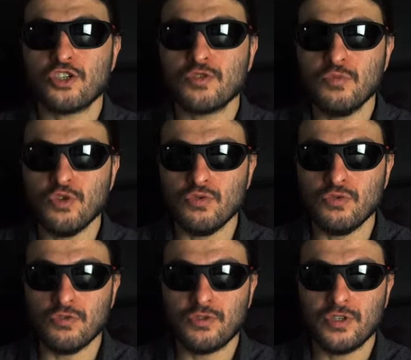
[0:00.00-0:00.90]

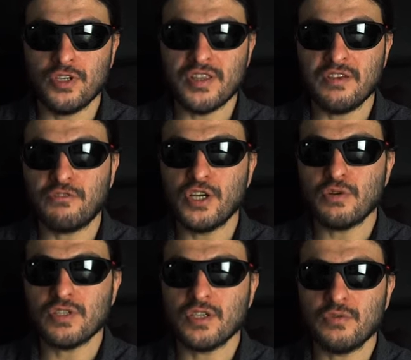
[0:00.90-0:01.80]
smooth in the
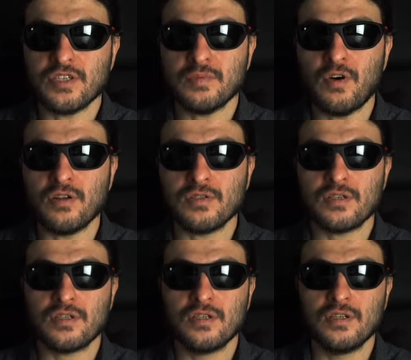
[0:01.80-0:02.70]
frequency
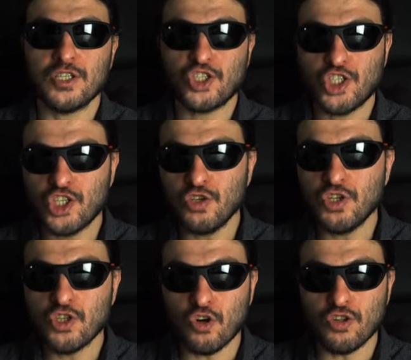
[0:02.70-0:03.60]
response. The
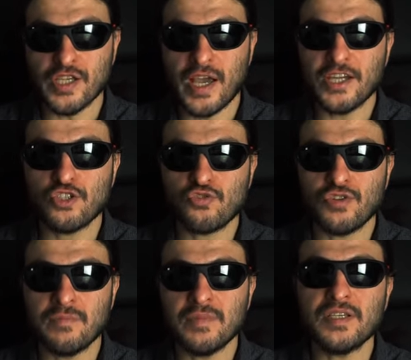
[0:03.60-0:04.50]
tuning on the
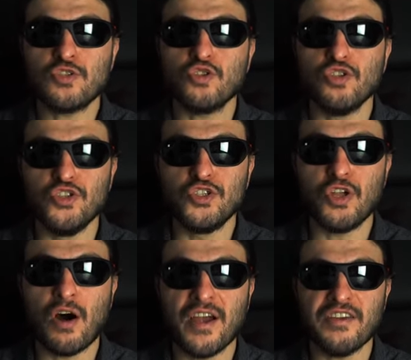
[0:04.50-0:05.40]
Atrium is to
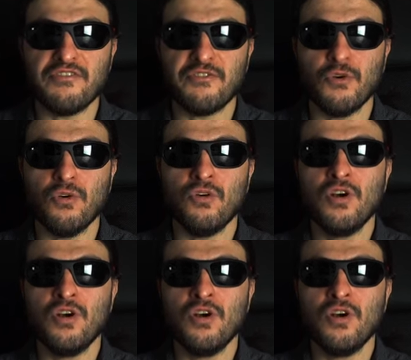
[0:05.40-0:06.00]
die for.